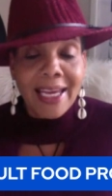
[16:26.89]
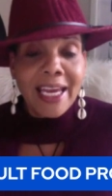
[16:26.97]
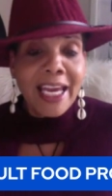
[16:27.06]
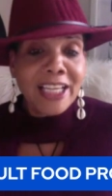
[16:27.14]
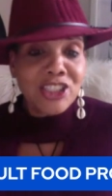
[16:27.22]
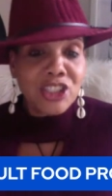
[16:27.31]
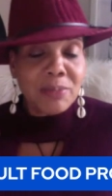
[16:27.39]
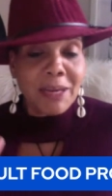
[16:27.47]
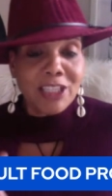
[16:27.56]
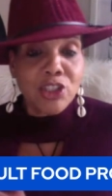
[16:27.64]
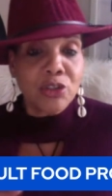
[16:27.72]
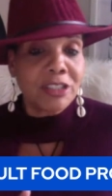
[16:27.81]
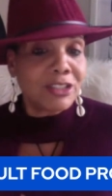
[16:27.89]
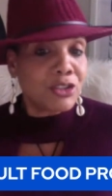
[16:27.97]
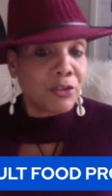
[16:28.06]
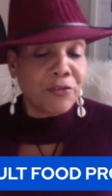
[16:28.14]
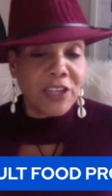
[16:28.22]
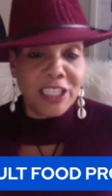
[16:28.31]
And just make sure that you're
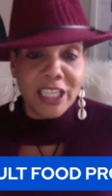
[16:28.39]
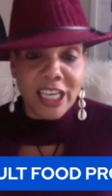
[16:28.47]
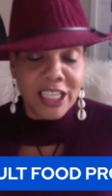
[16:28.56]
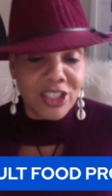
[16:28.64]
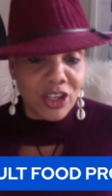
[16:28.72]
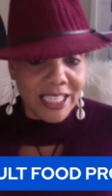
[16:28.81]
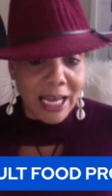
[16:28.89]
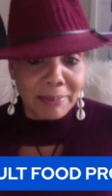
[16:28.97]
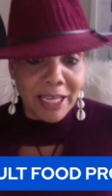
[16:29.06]
feeding kids on time.